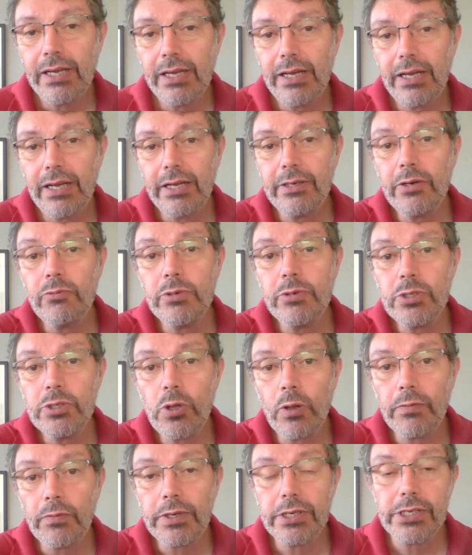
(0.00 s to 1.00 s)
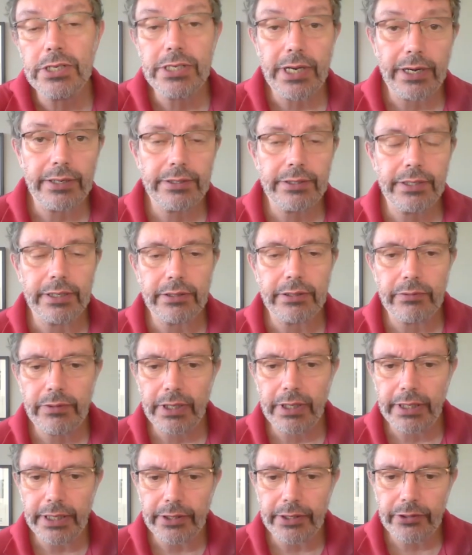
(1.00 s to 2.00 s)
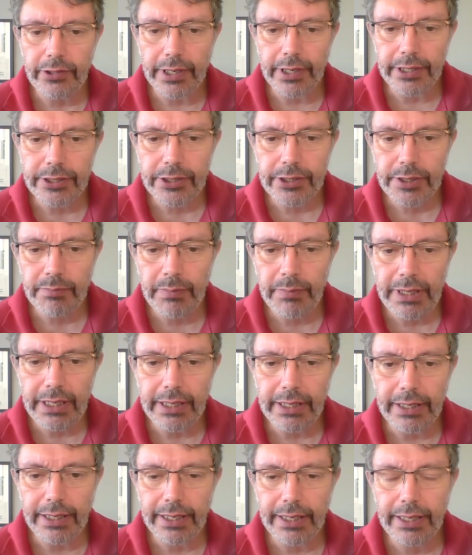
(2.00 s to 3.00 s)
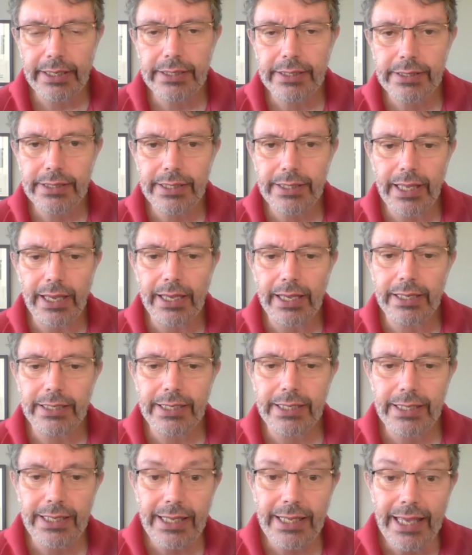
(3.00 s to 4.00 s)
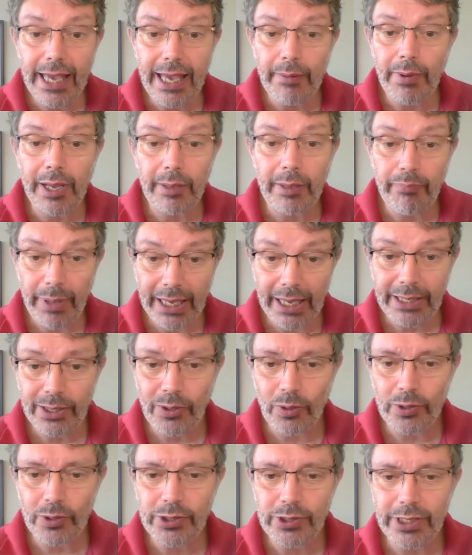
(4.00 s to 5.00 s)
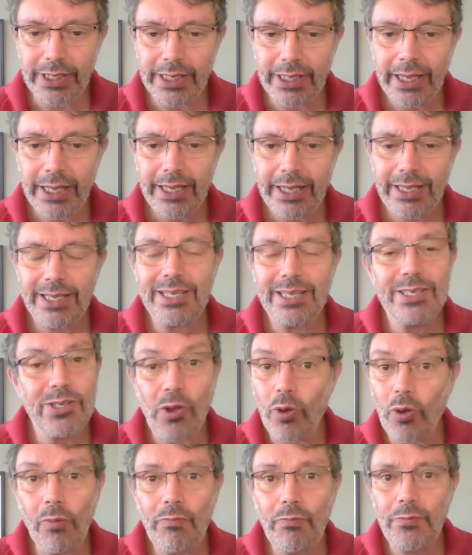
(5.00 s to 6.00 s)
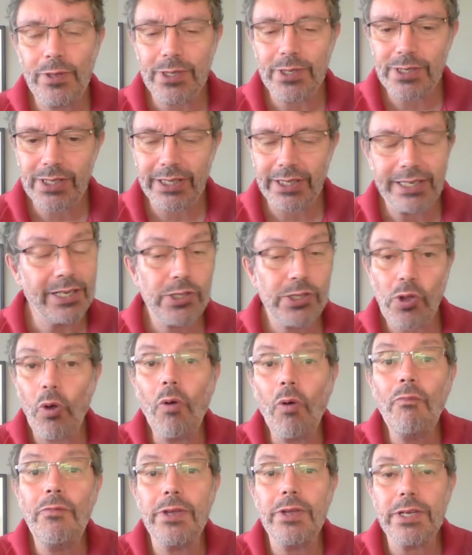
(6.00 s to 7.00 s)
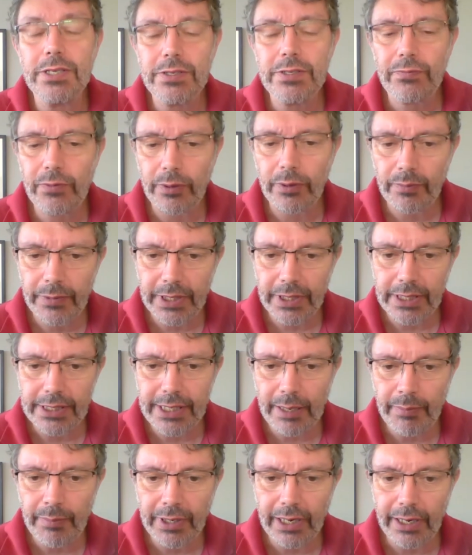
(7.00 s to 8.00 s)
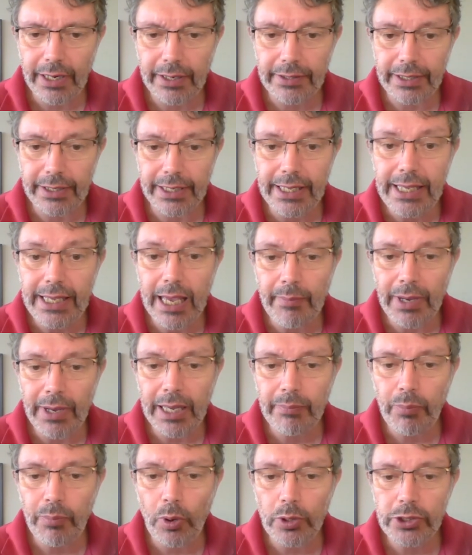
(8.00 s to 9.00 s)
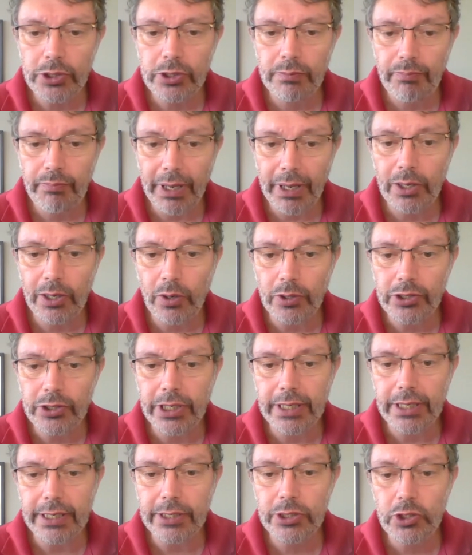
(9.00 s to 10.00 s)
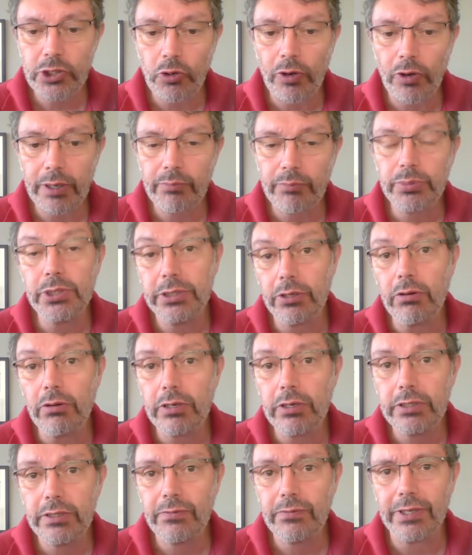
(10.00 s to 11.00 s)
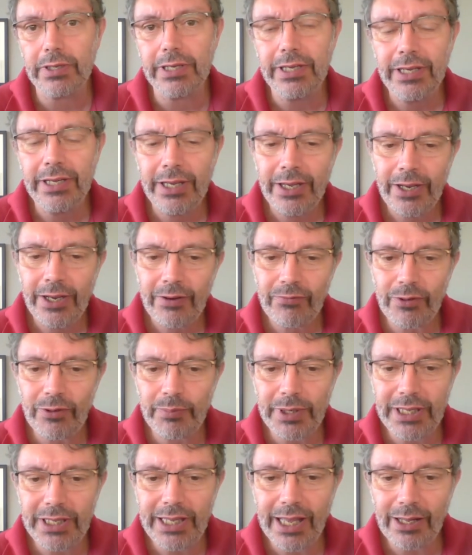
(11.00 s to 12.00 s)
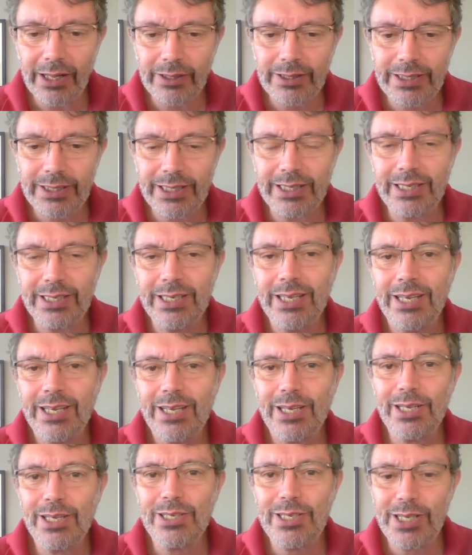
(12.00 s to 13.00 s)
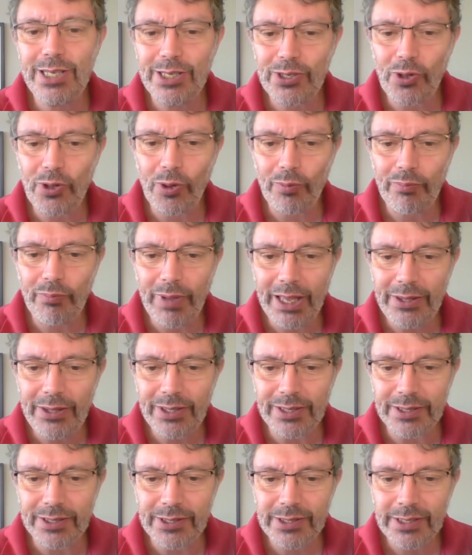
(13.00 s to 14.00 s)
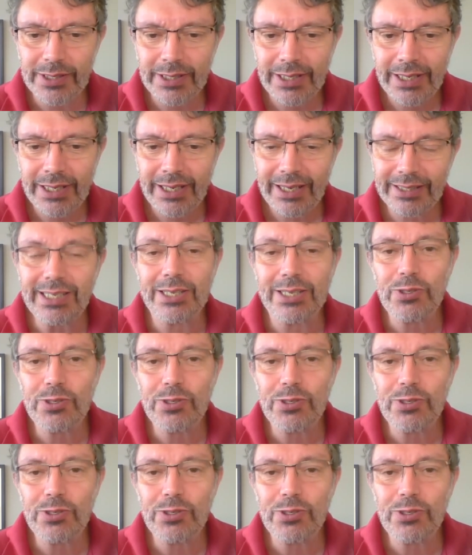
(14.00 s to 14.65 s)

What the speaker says: An unresolved concern that really interests me is that EMI pedagogy is it's obvious from the seminar that EMI pedagogy is drawing productively from ELT and TESOL methods, and that's